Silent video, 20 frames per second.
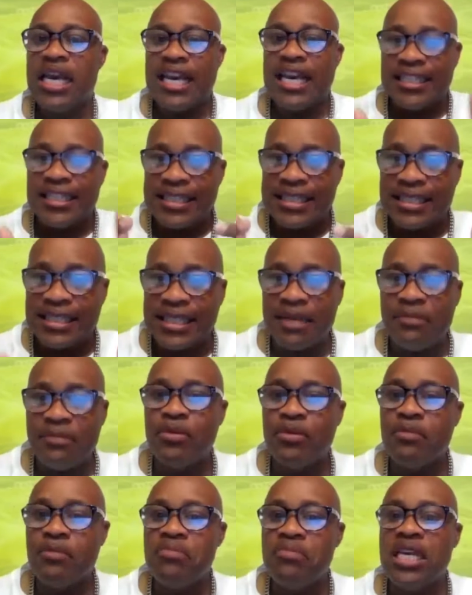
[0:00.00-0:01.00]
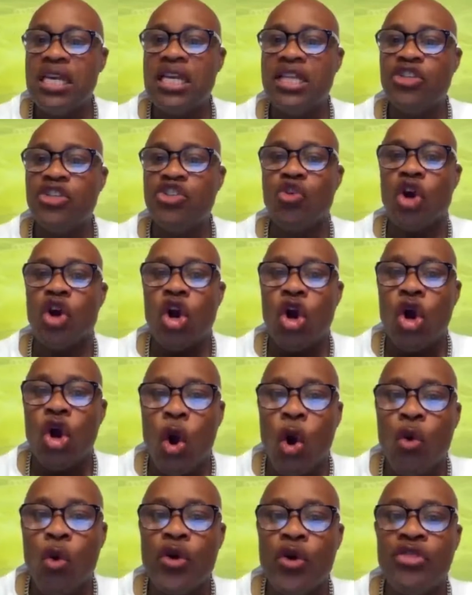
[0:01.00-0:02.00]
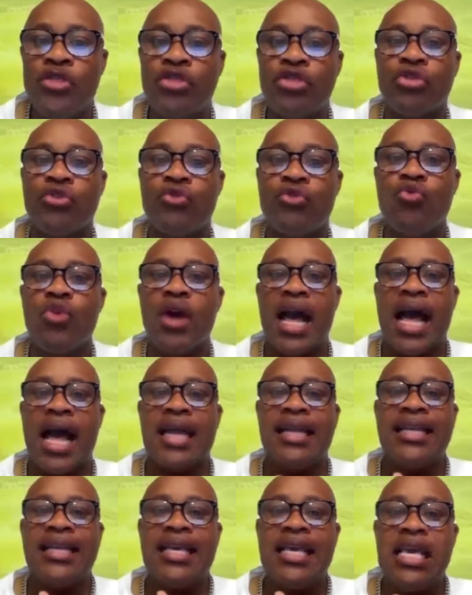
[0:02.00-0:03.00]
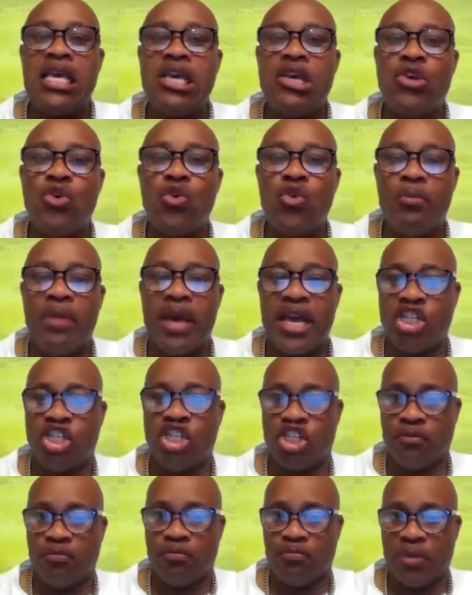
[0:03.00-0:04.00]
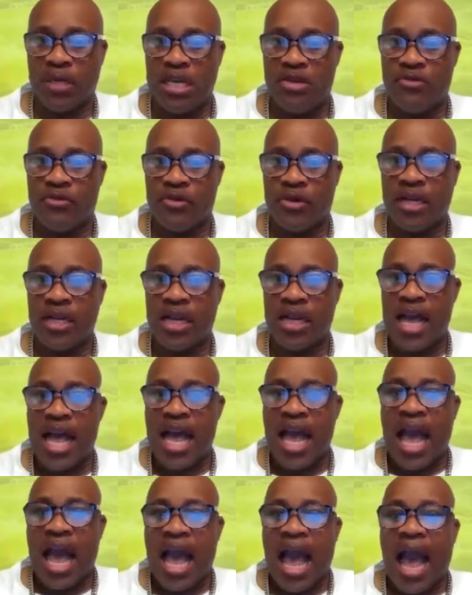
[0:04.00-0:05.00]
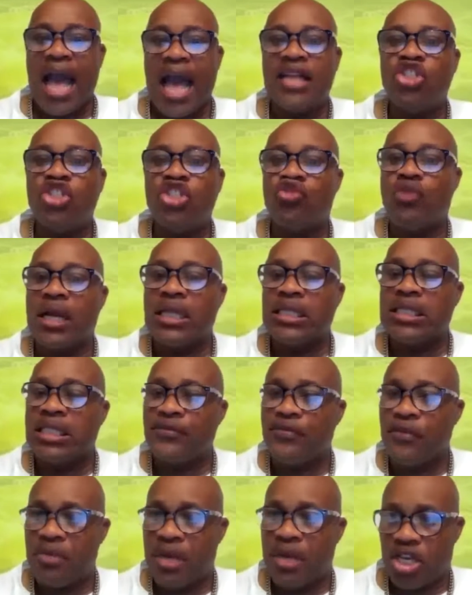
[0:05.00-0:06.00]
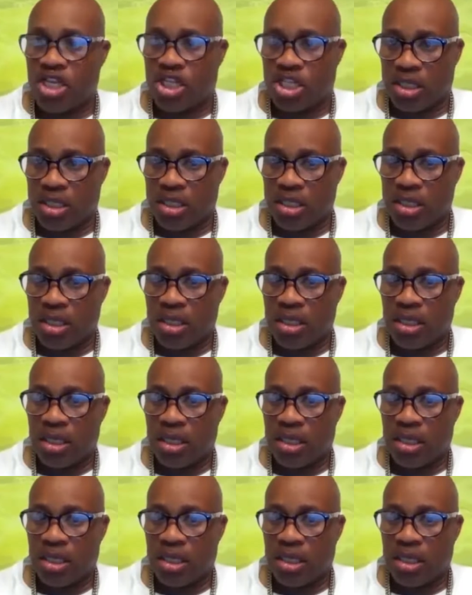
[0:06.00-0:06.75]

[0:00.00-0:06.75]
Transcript: It simply means you're going through an incubation period and transformation.